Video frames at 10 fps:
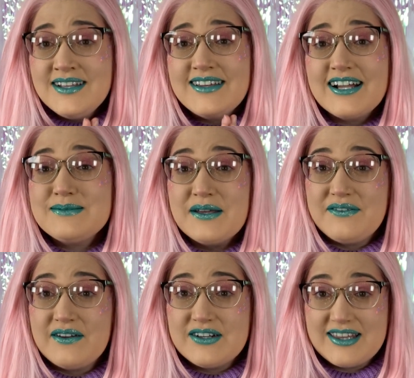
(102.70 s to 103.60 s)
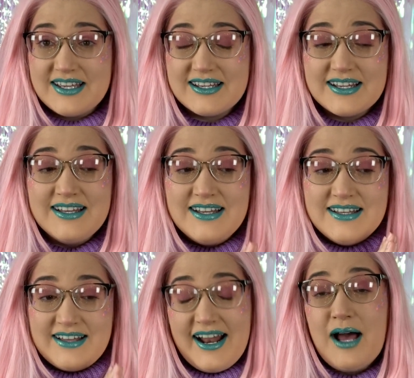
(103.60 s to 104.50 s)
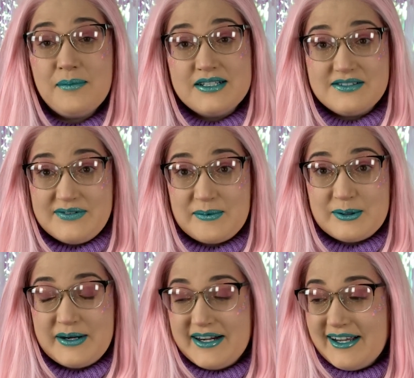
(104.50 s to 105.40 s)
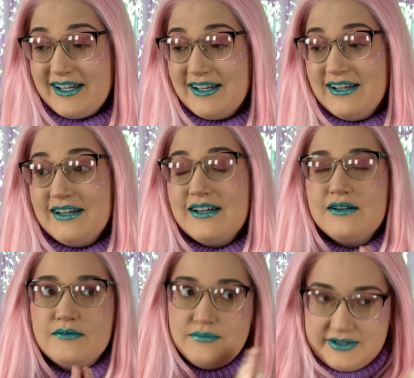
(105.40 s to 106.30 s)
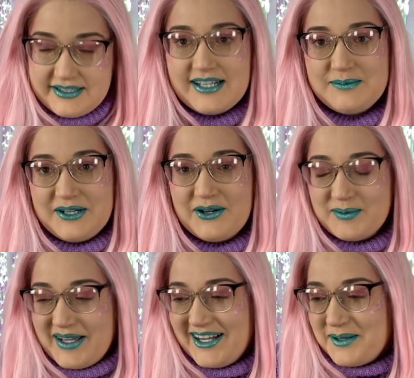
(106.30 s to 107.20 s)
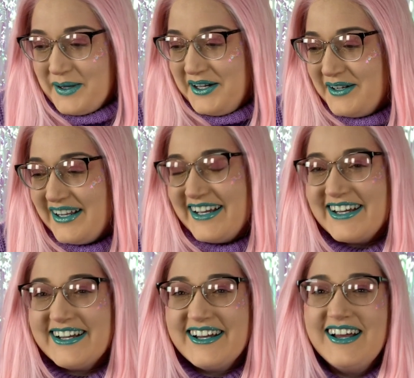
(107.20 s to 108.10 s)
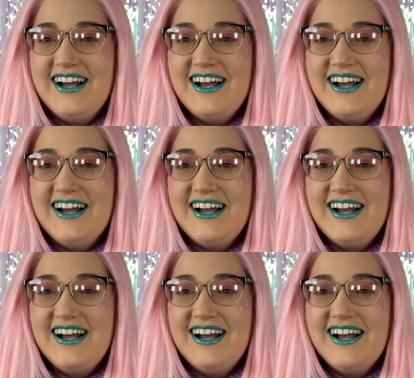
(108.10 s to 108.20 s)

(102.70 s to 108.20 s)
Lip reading: that is my favorite thing that happened in February, besides me going on my honeymoon.